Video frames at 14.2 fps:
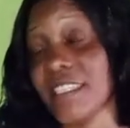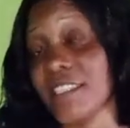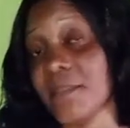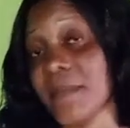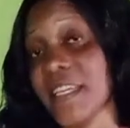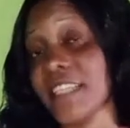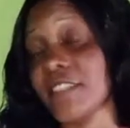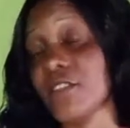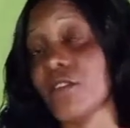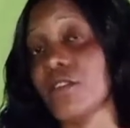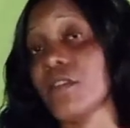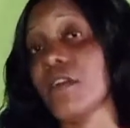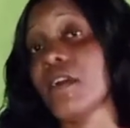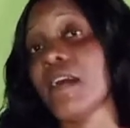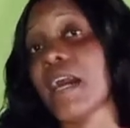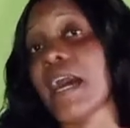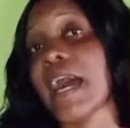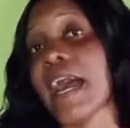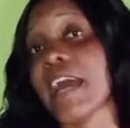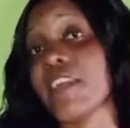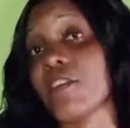It depends on
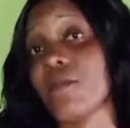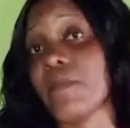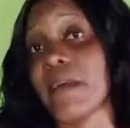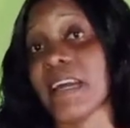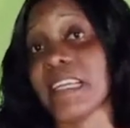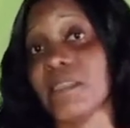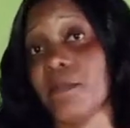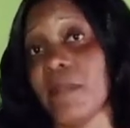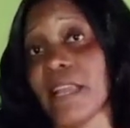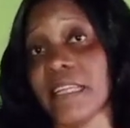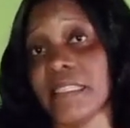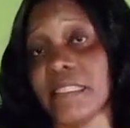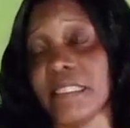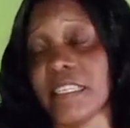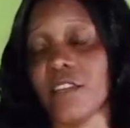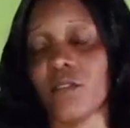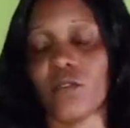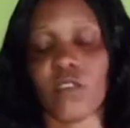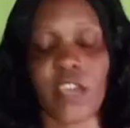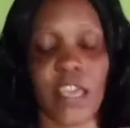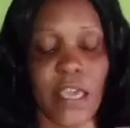how you buy the plantain,
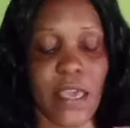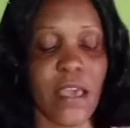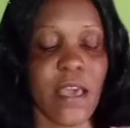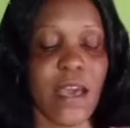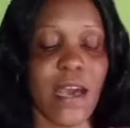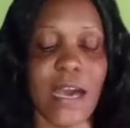okay?